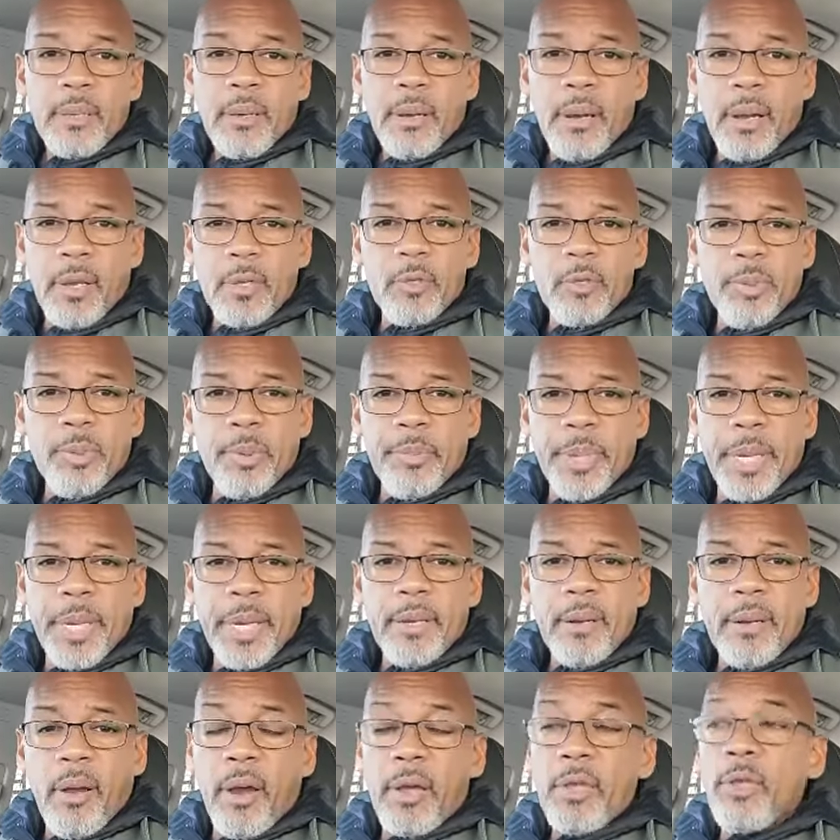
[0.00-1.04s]
Are you
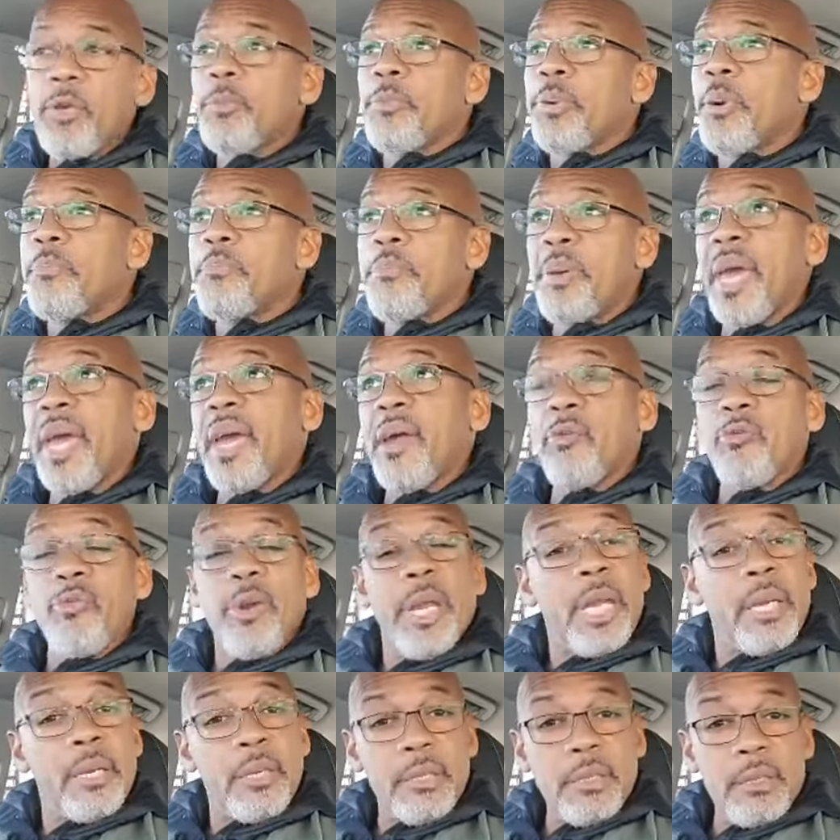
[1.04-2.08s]
prepared? Are you
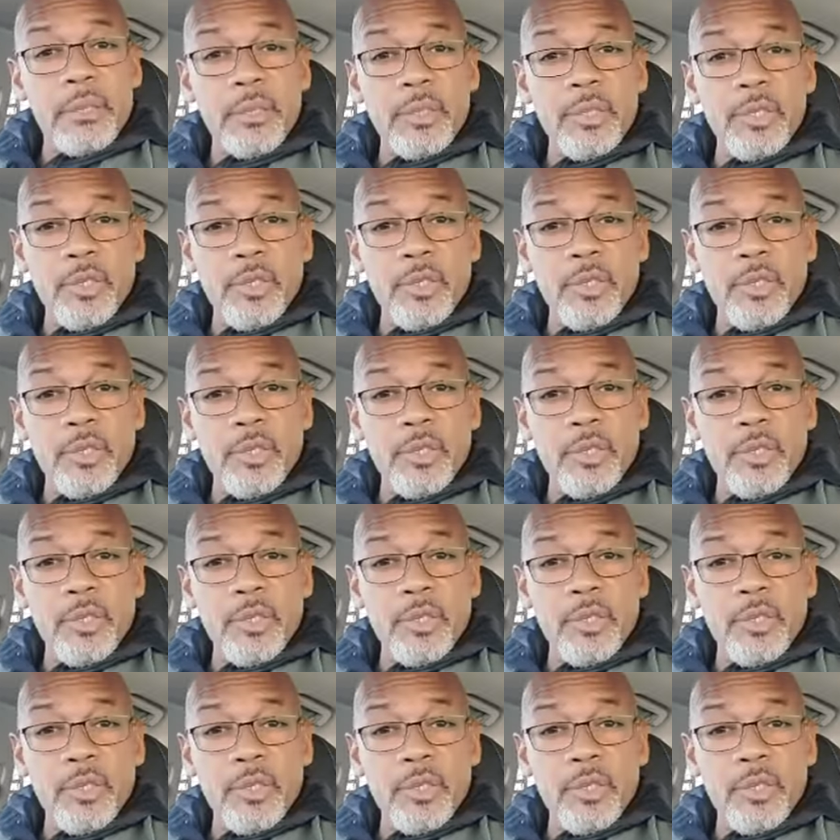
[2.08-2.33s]
preparing